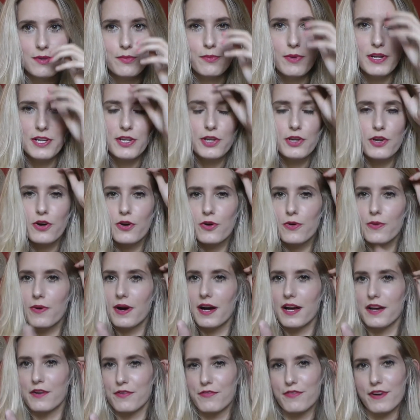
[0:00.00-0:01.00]
when you're not
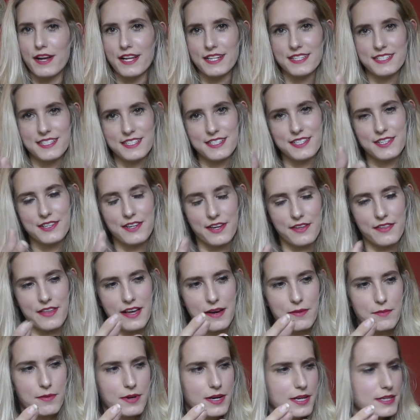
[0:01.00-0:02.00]
quite a friend, you know
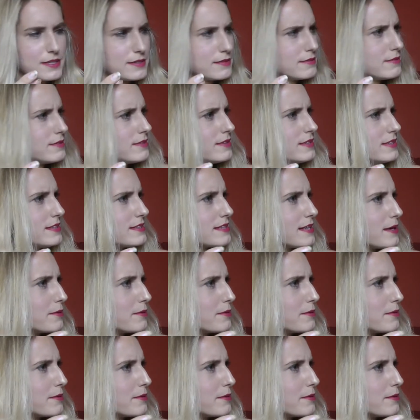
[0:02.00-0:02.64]
that word. What is